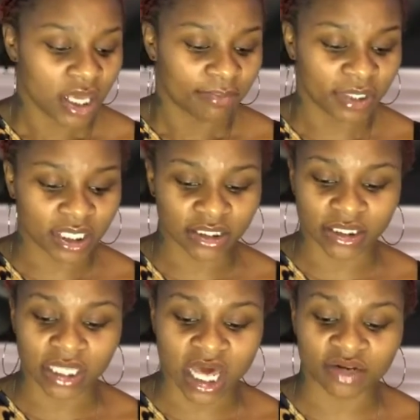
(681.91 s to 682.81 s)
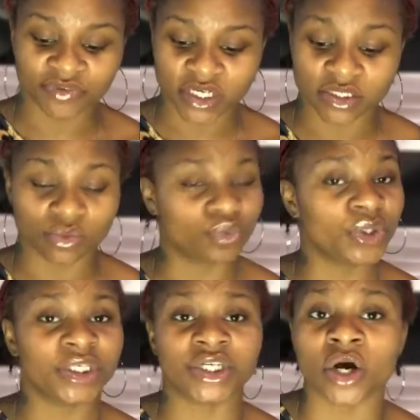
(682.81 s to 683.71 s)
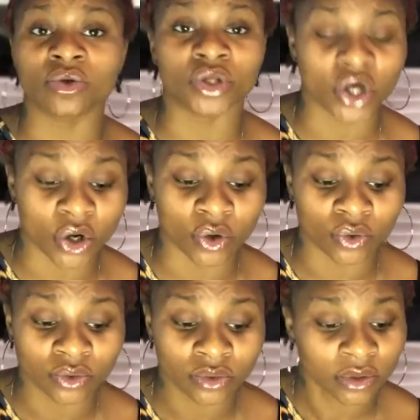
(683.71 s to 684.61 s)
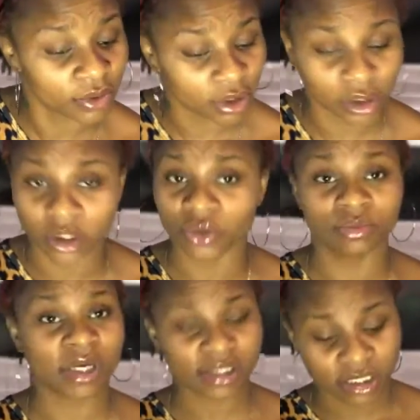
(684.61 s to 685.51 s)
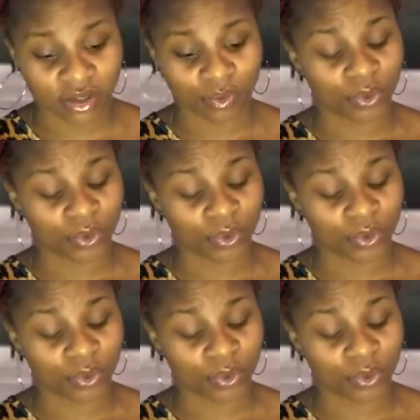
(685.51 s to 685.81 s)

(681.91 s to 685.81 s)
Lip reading: Because a lot of us, we don't know, including myself,